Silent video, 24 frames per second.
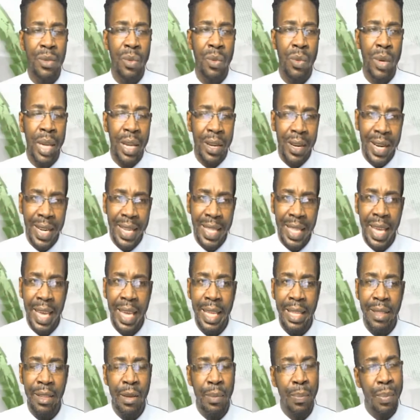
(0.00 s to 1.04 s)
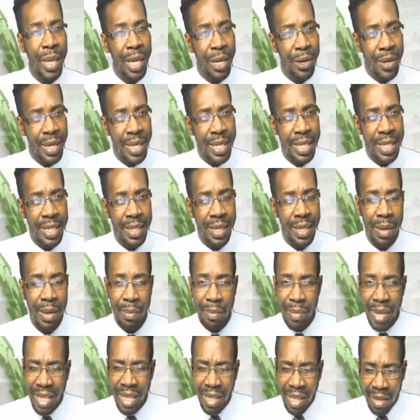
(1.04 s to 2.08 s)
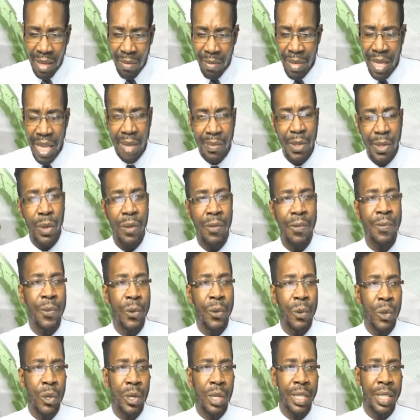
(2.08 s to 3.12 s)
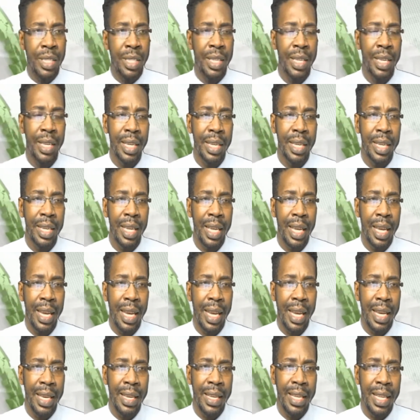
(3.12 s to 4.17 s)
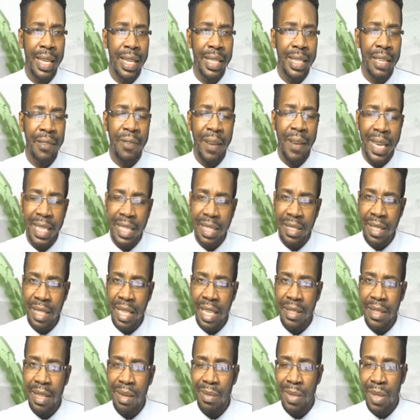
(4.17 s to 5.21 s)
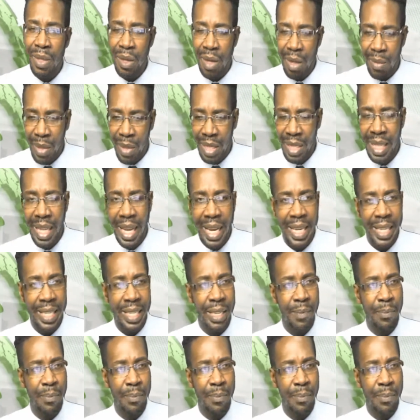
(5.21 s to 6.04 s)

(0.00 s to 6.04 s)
Where are they? Their parents may not be able to afford a device to let them come online.